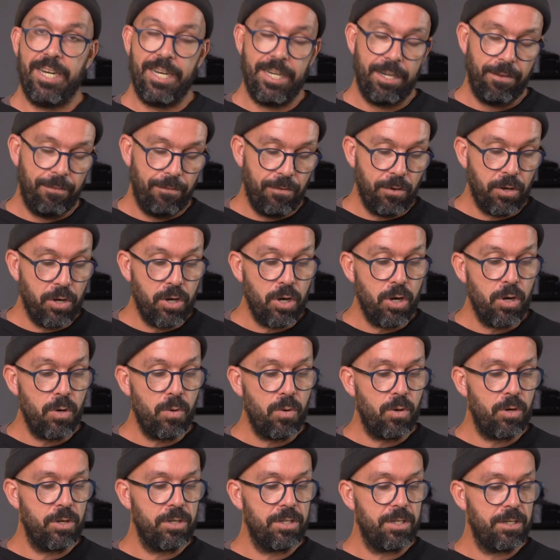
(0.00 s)
And if you
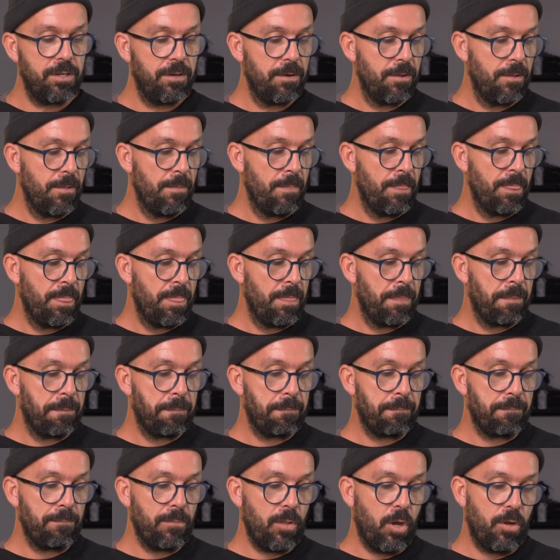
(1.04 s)
go on
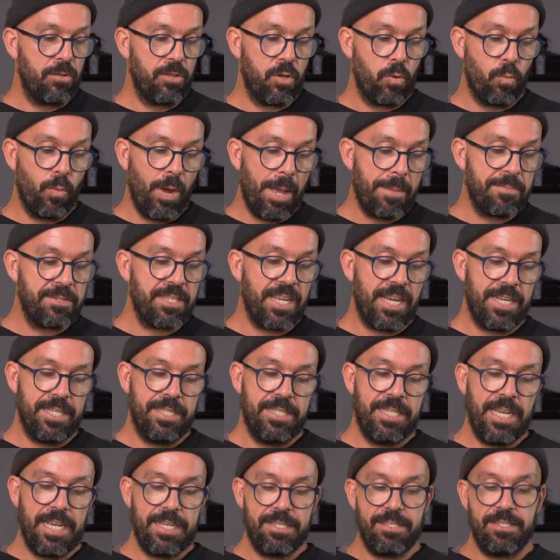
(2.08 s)
their
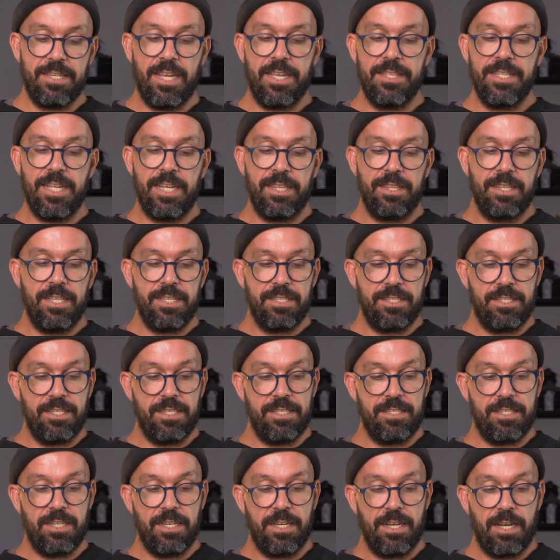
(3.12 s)
website, they said that this
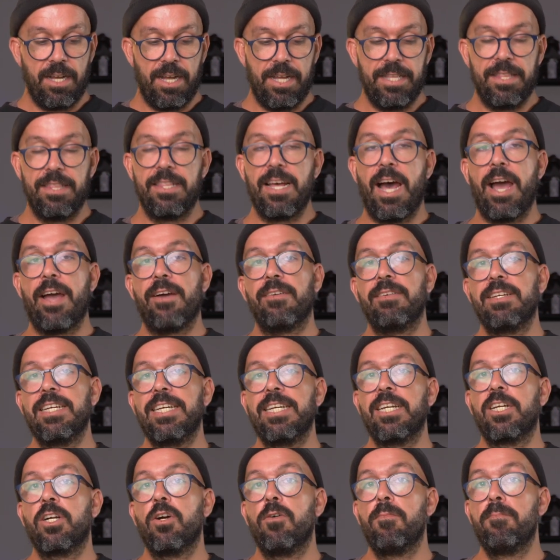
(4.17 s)
is a
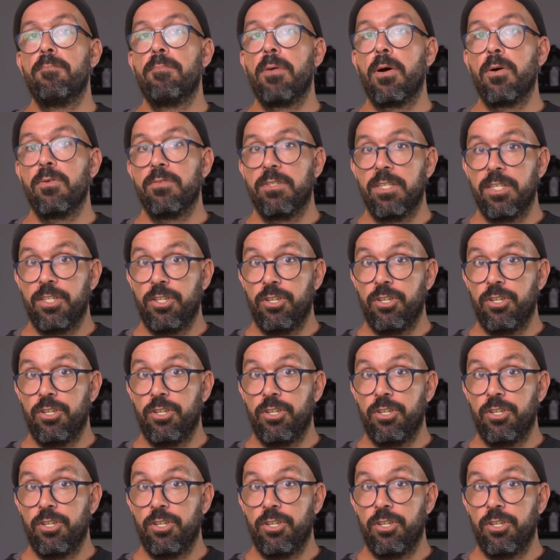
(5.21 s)
Diolene composite